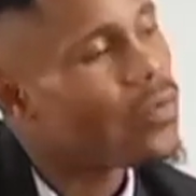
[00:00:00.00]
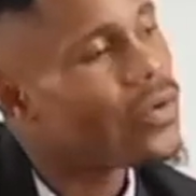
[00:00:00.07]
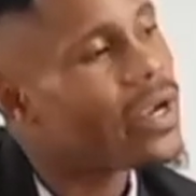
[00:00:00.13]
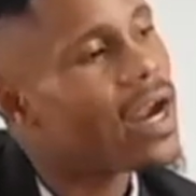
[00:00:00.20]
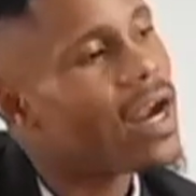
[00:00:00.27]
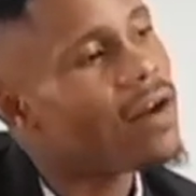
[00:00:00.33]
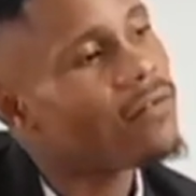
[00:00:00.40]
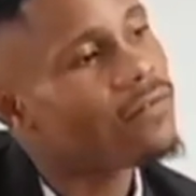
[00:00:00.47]

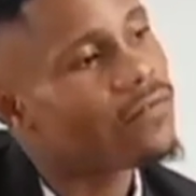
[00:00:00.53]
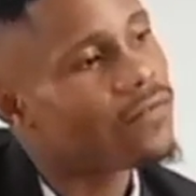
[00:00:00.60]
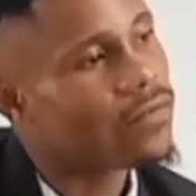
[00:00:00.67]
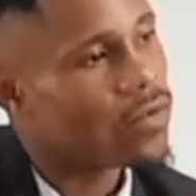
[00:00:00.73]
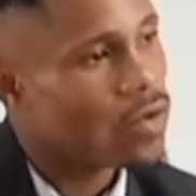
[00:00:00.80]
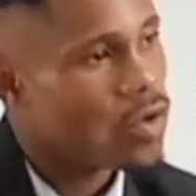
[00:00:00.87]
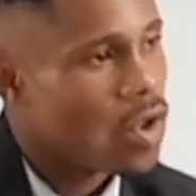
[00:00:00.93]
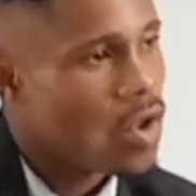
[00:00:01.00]
we
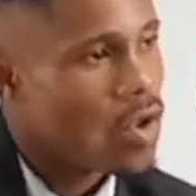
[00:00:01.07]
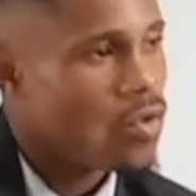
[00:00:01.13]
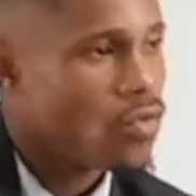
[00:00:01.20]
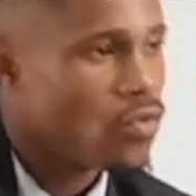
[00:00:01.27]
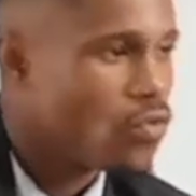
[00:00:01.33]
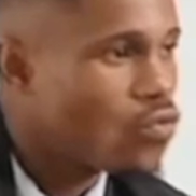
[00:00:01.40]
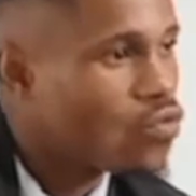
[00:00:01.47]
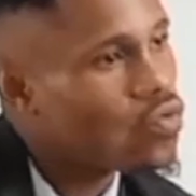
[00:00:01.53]
have
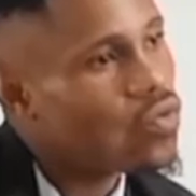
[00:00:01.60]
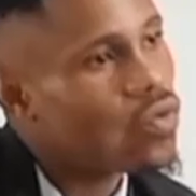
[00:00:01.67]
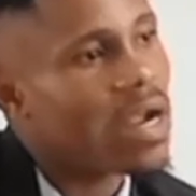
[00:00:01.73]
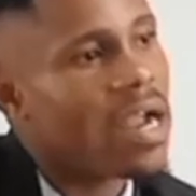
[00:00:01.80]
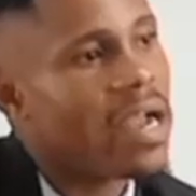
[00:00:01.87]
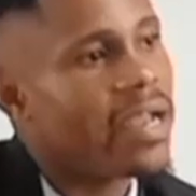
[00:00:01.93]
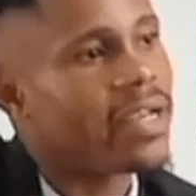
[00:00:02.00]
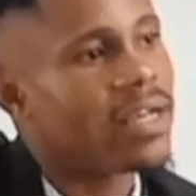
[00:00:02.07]
two
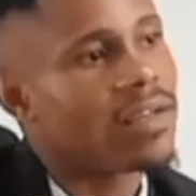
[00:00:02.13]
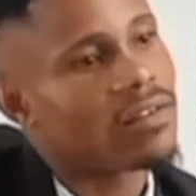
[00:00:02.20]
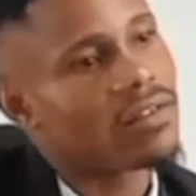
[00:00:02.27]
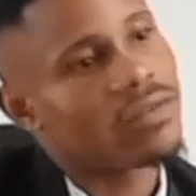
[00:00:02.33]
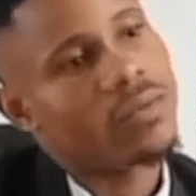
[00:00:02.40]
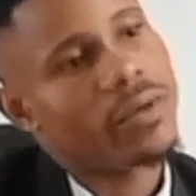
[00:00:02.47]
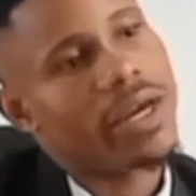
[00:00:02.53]
kinds.